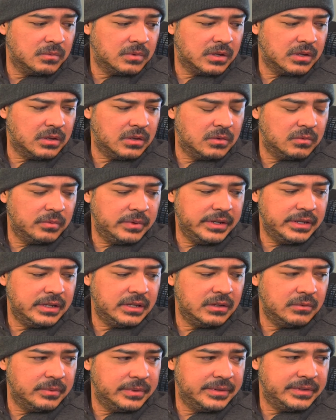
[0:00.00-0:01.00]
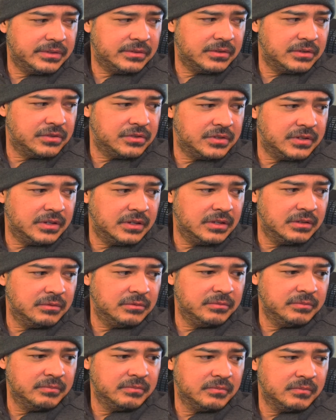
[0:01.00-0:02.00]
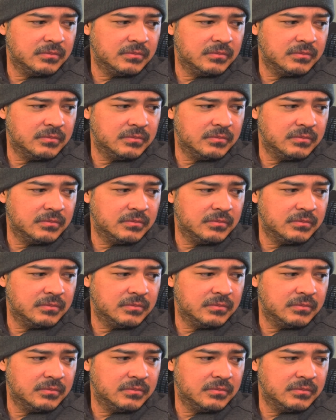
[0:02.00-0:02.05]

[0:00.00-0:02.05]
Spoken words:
reading, researching,